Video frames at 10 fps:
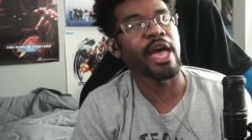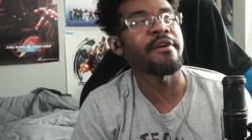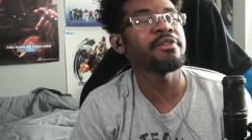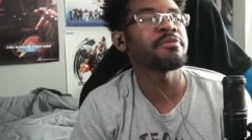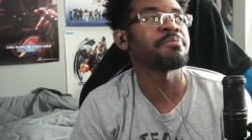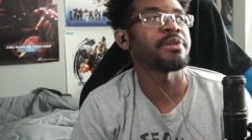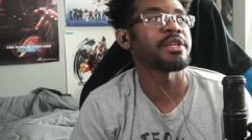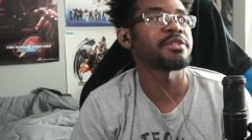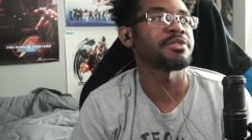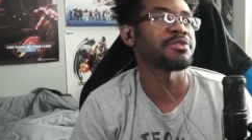having the
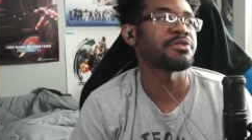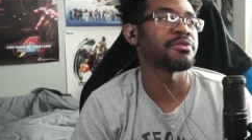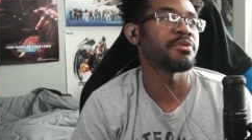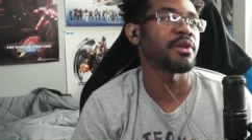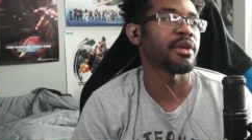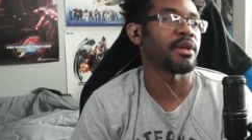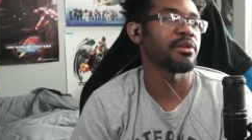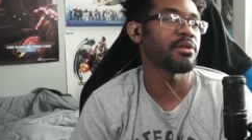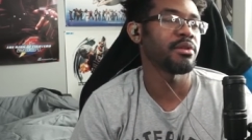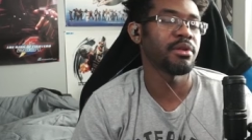players,
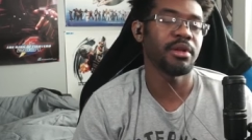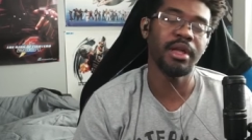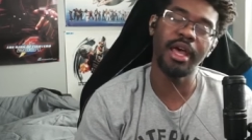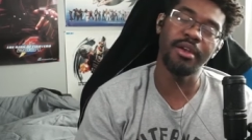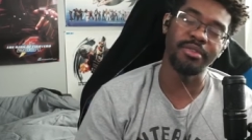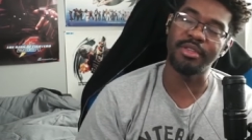I don't know,